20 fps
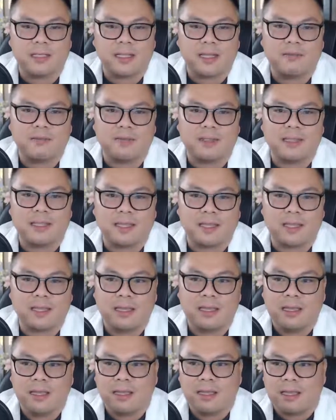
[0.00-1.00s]
and everything.
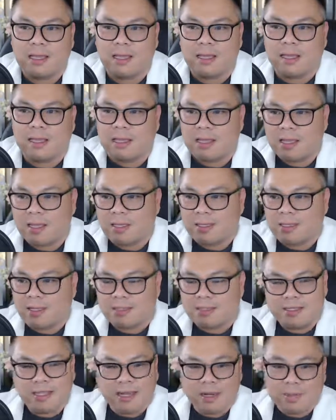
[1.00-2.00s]
And
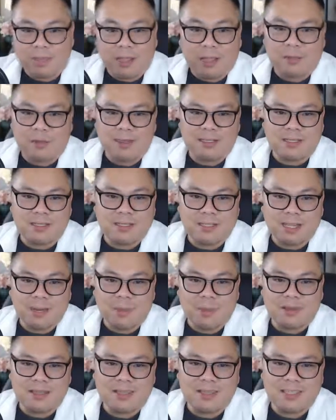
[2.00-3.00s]
it's not like what I said, it's not
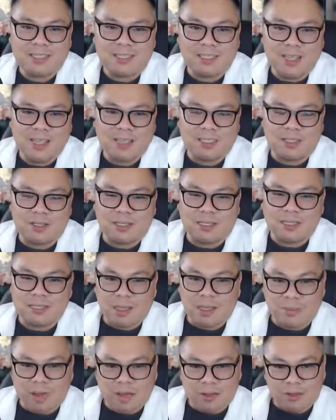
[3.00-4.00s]
about the destination. It's
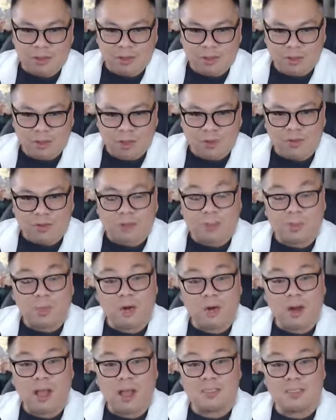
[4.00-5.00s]
about you, the
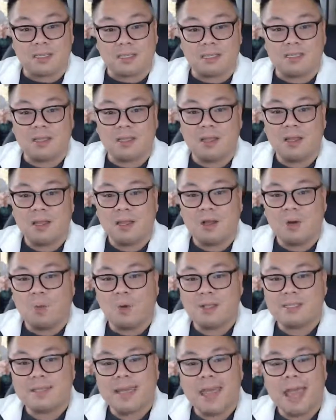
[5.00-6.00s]
process,
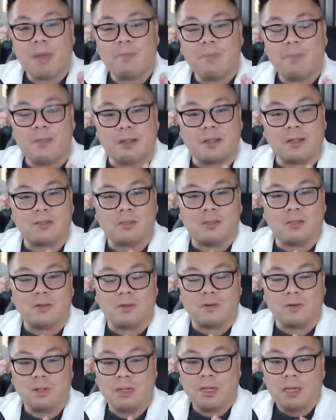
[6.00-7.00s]
what's happening to
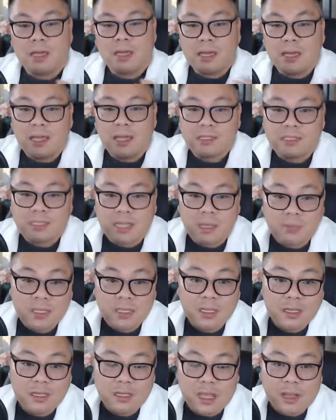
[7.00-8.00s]
you. And same
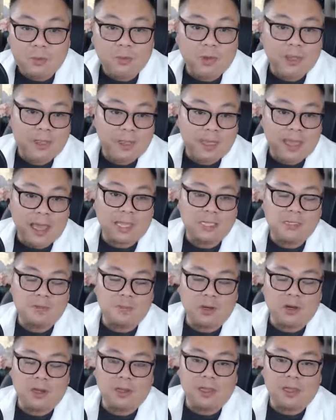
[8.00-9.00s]
thing in like what he asked
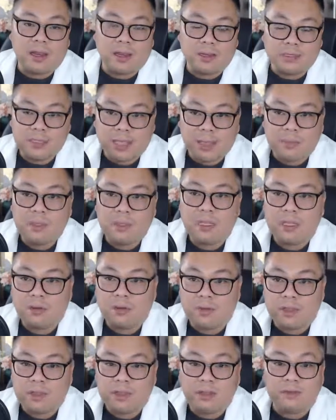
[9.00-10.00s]
me earlier, same thing
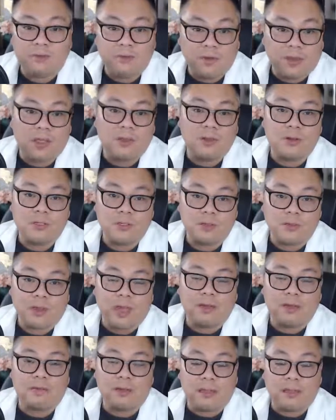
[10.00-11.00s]
with the failures you
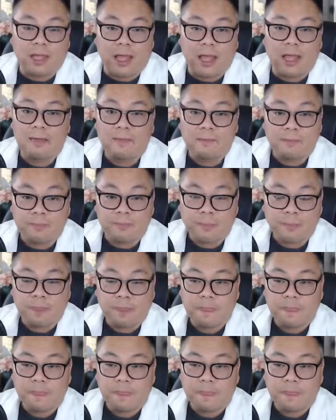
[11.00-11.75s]
have in life.